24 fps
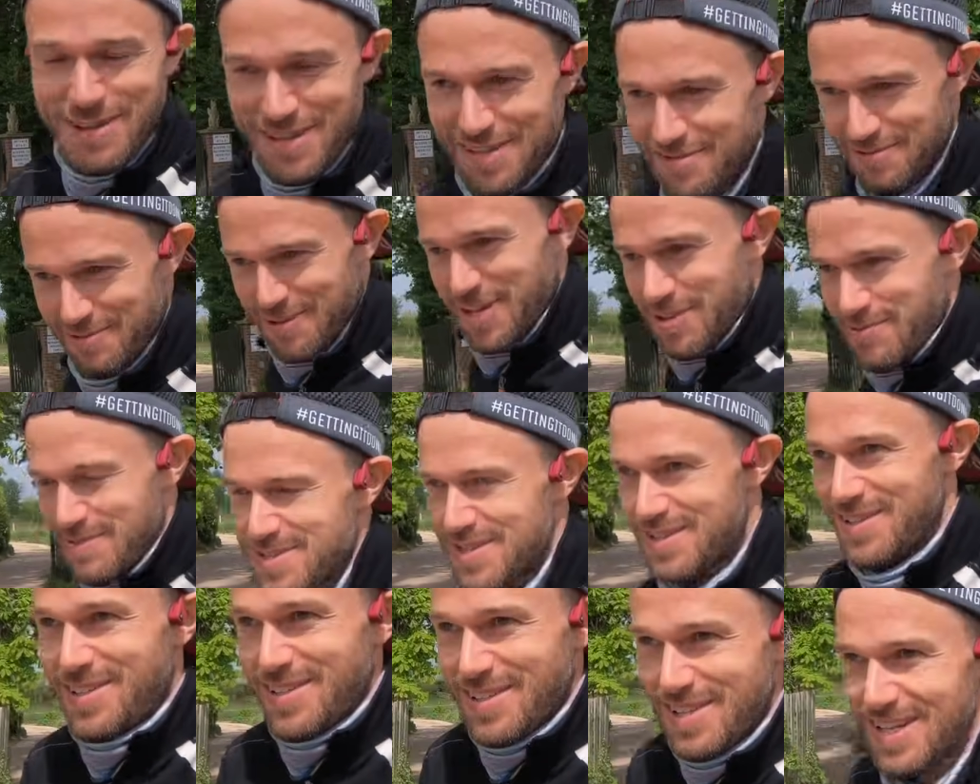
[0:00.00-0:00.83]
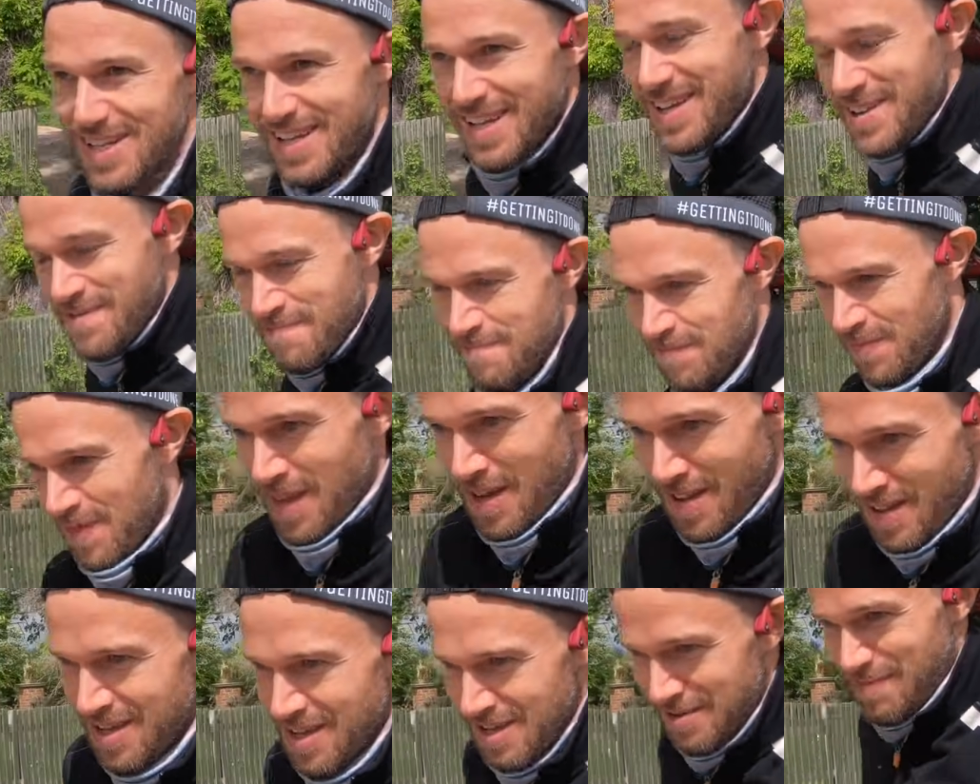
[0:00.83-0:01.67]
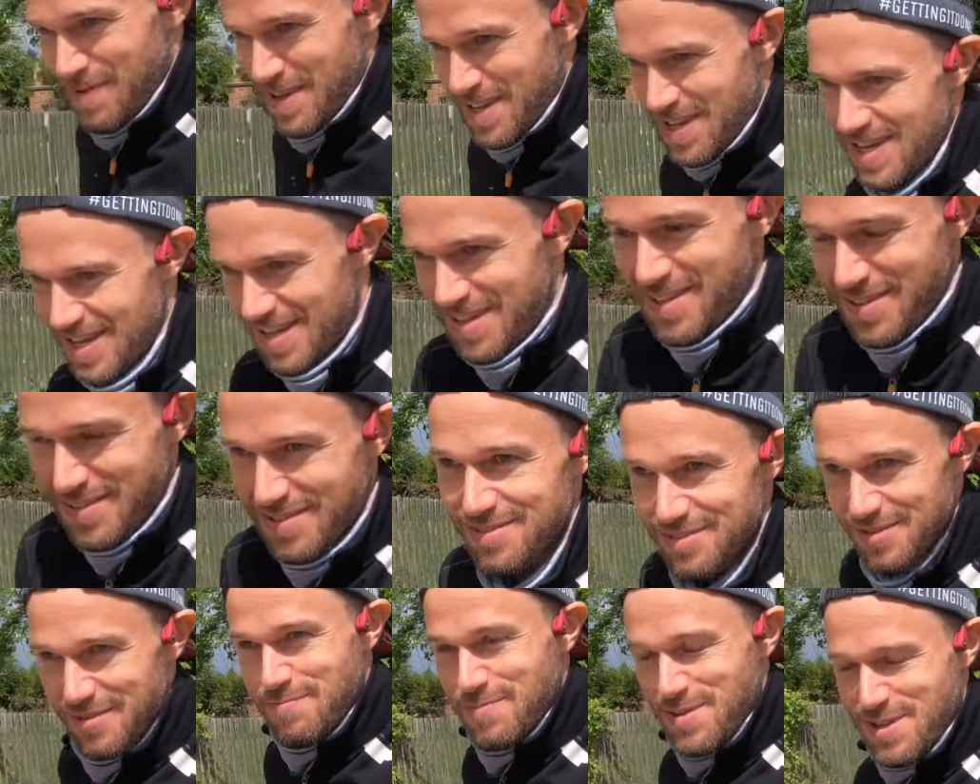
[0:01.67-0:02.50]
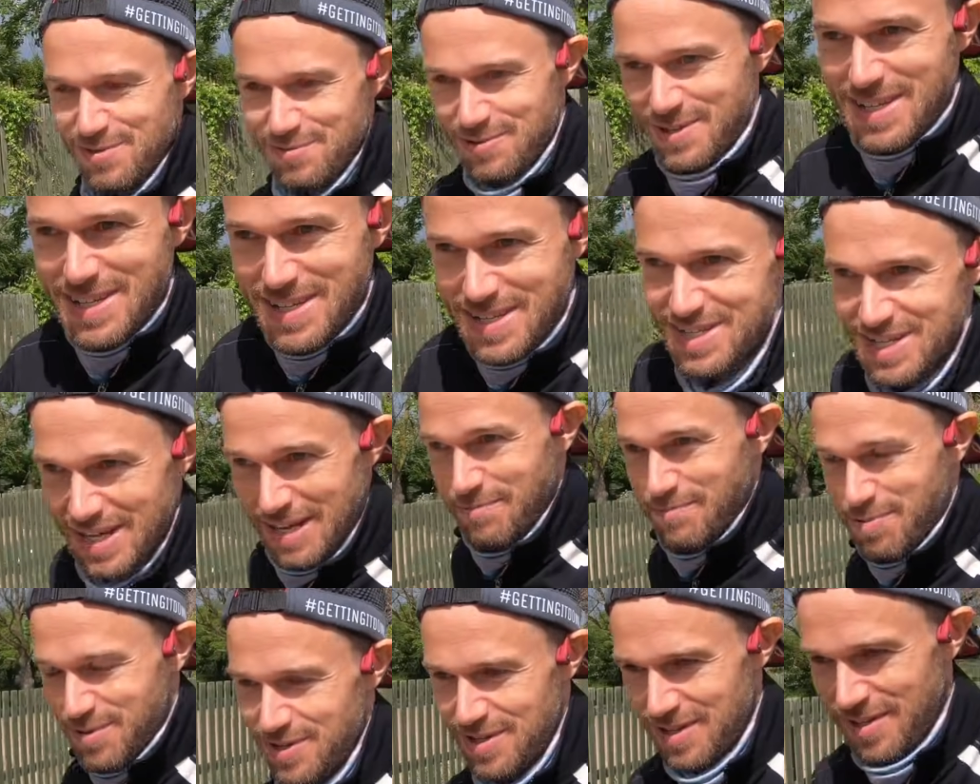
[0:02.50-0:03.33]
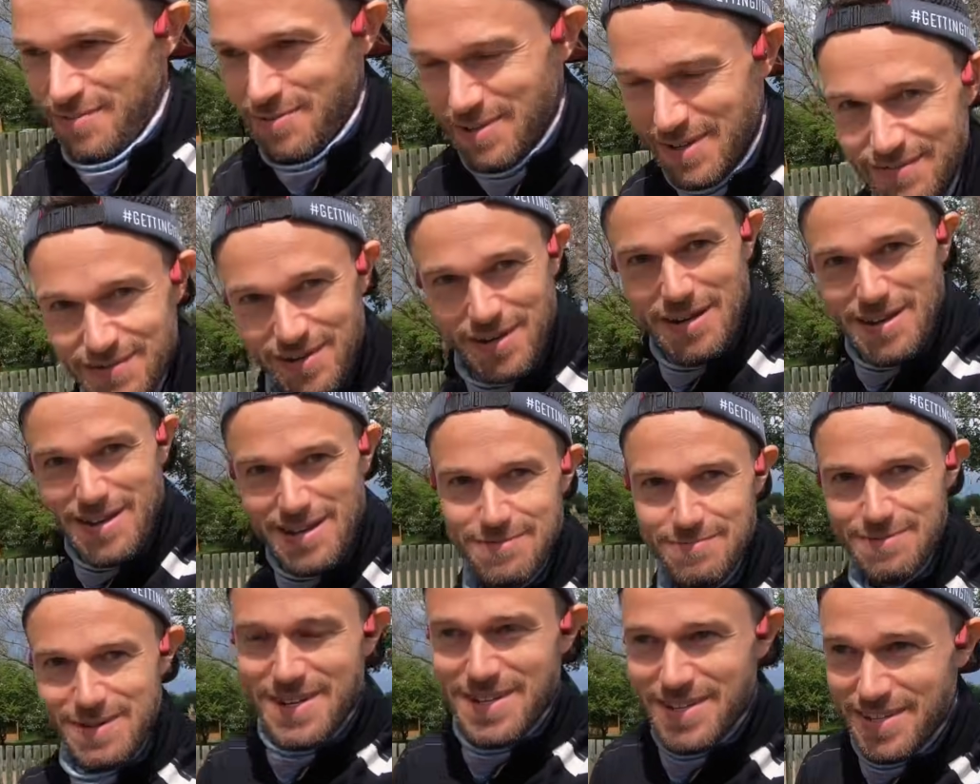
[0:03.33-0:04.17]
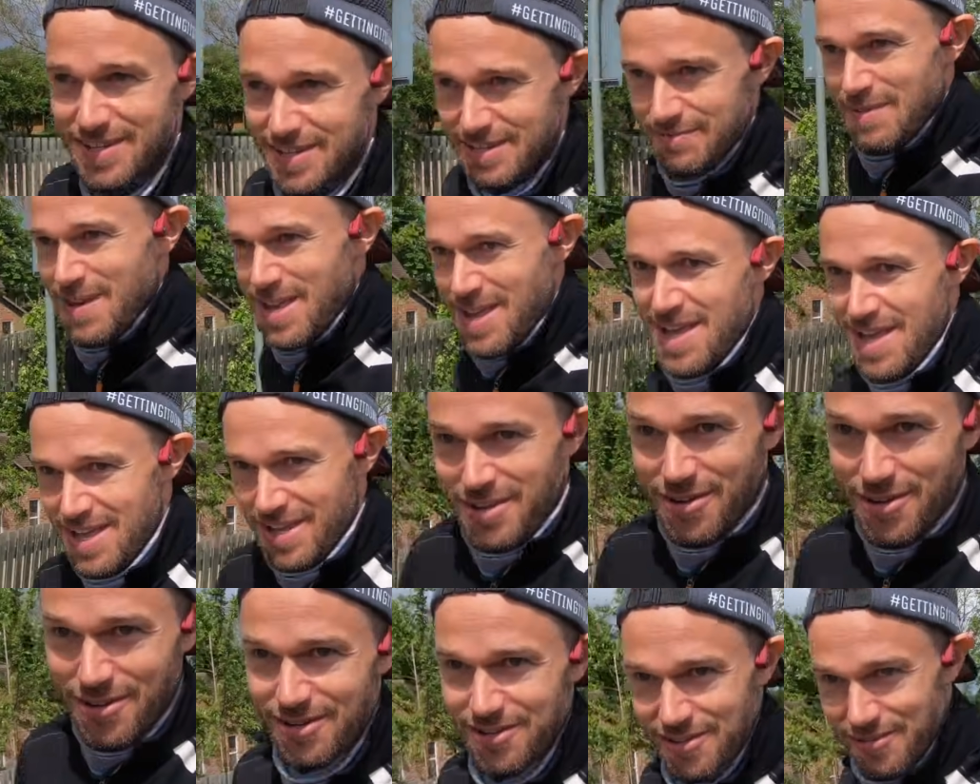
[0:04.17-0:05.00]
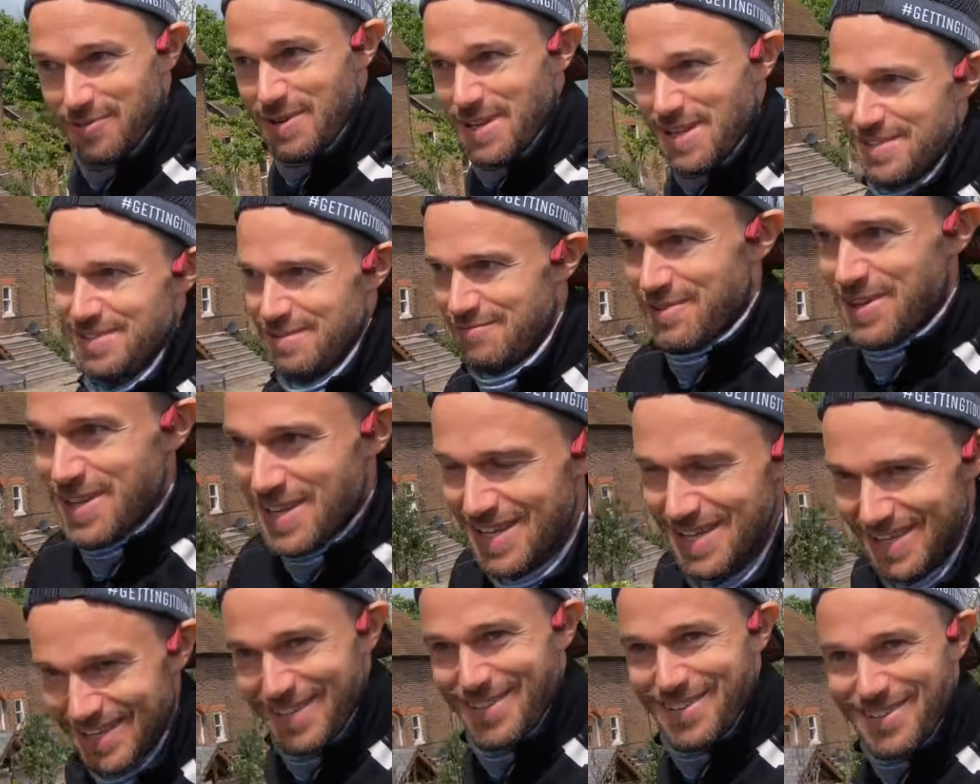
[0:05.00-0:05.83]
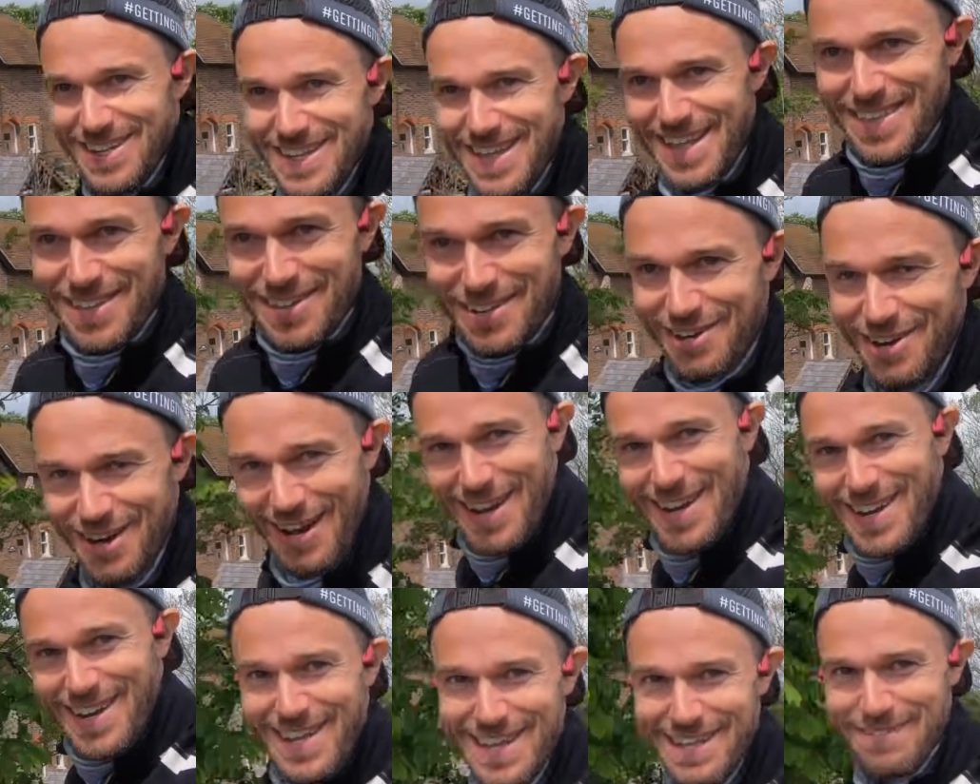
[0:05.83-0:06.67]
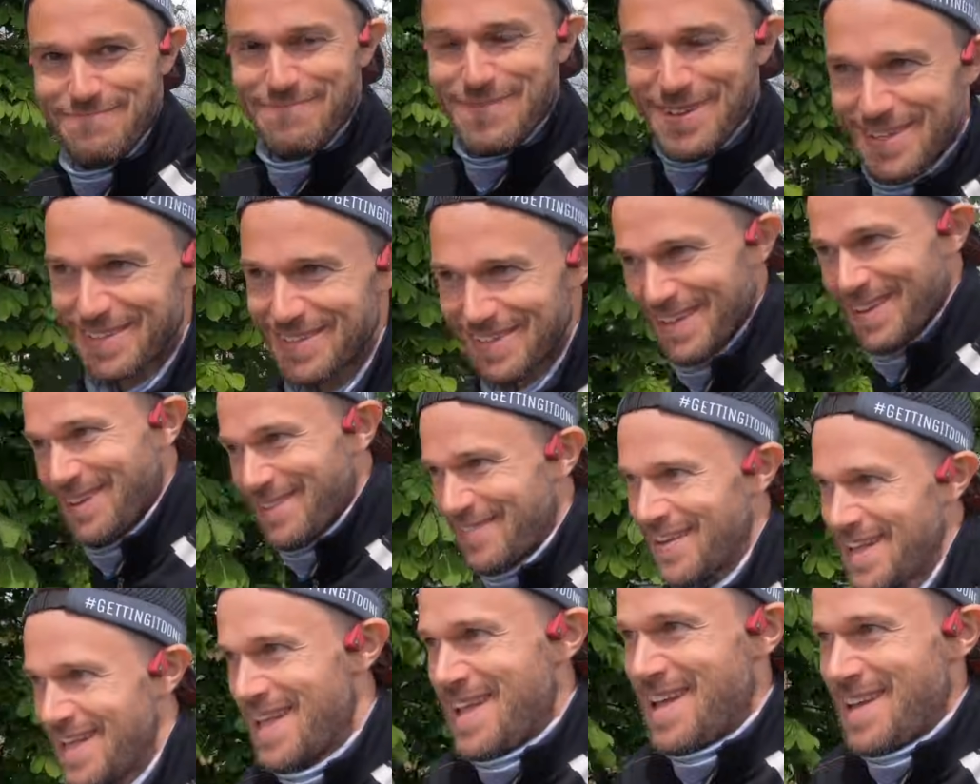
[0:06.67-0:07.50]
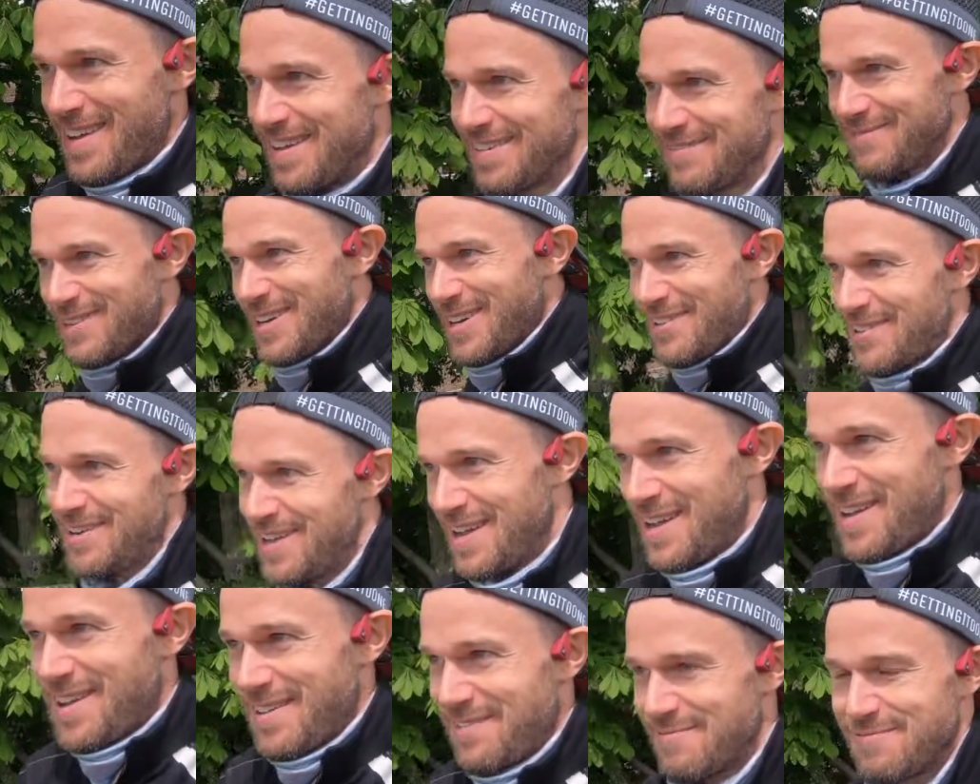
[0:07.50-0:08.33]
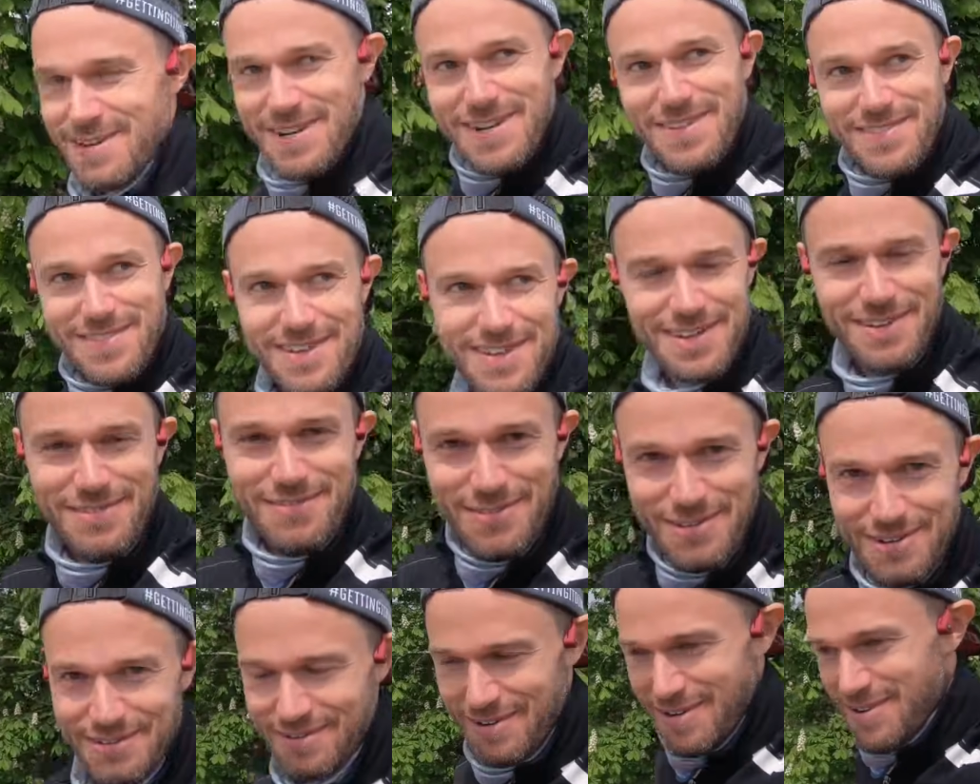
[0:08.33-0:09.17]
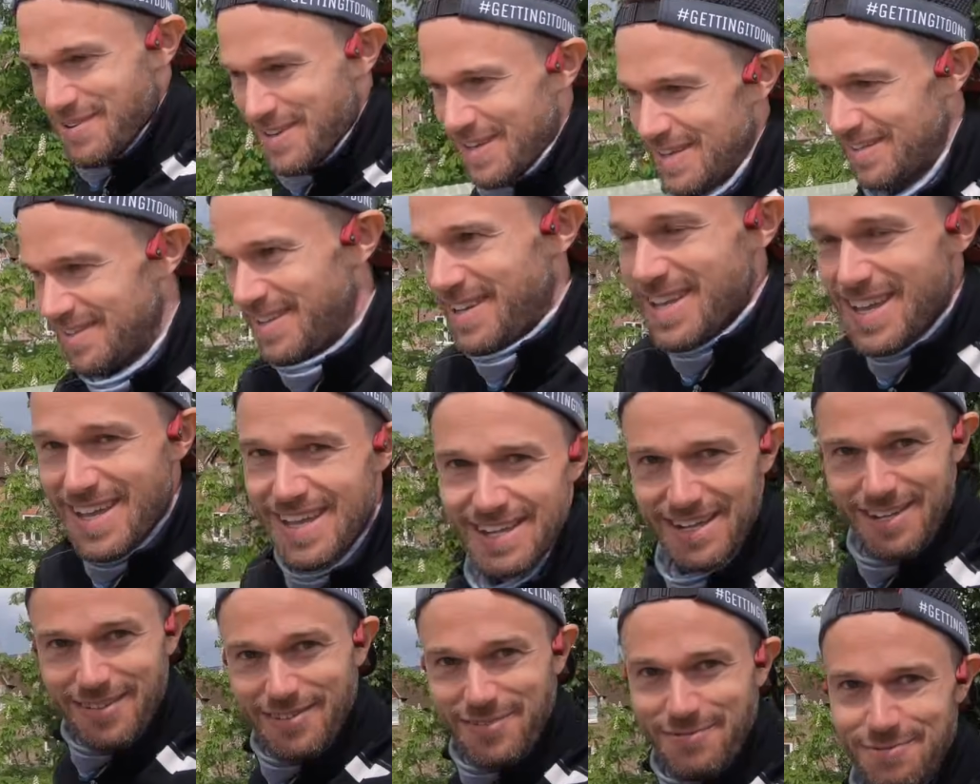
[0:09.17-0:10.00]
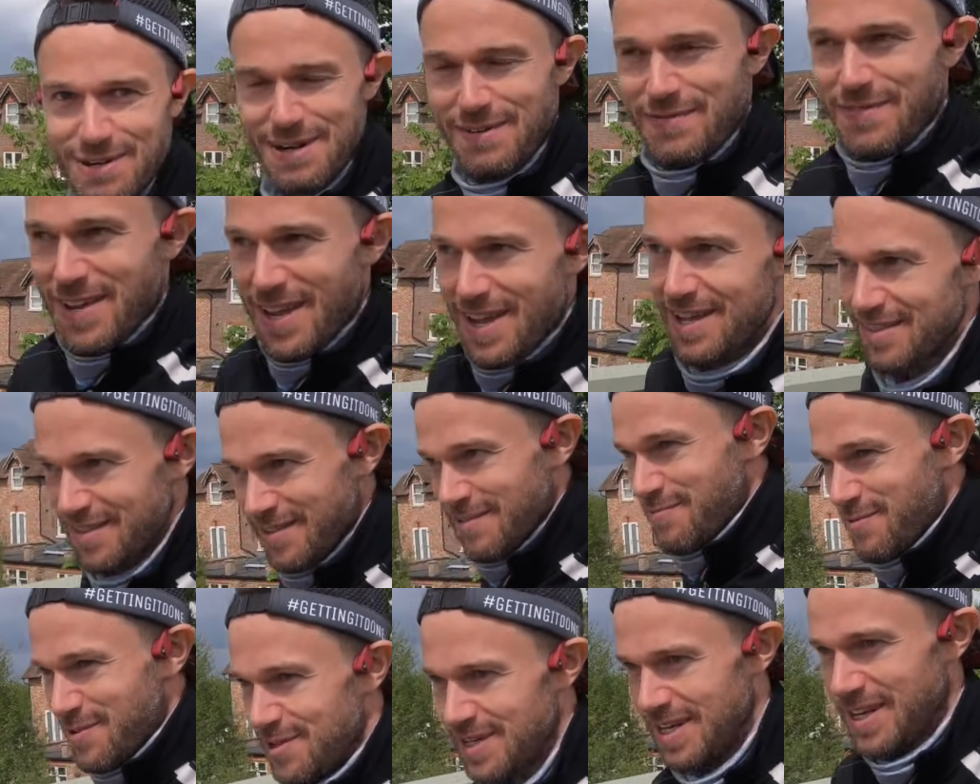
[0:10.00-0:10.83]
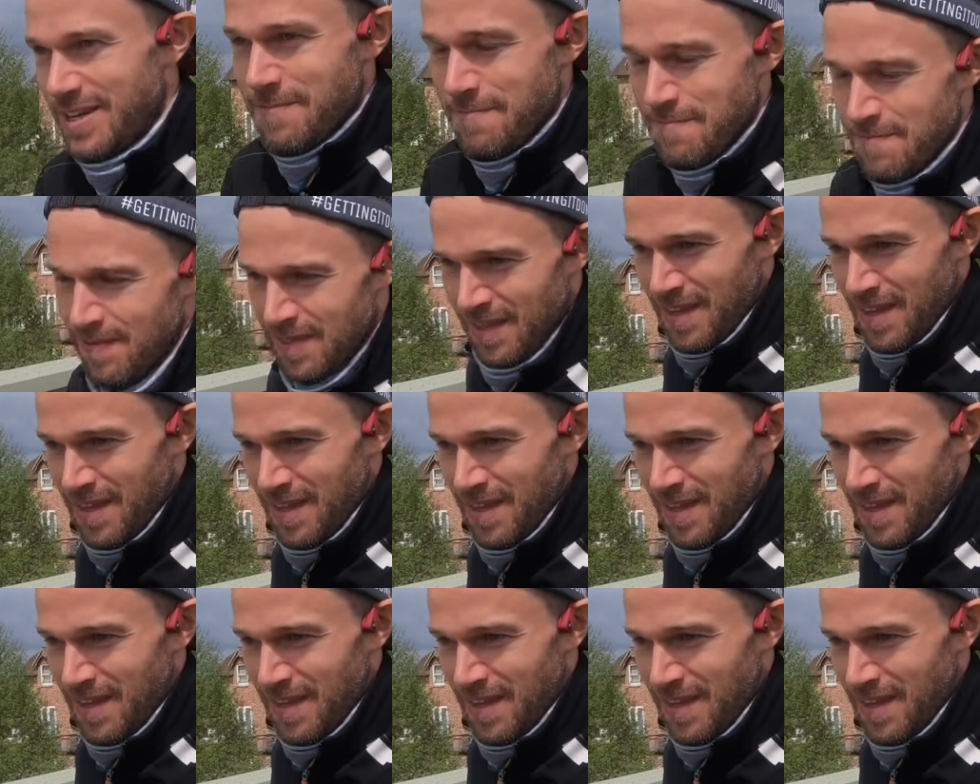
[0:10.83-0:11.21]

runs we're going to be doing today. But yeah, just sort of between checkpoints when I've got a little bit of time. Got to squeeze the running in, got to get the training in myself as well, as well as doing all the crewing. So yeah, a little twelve K this morning.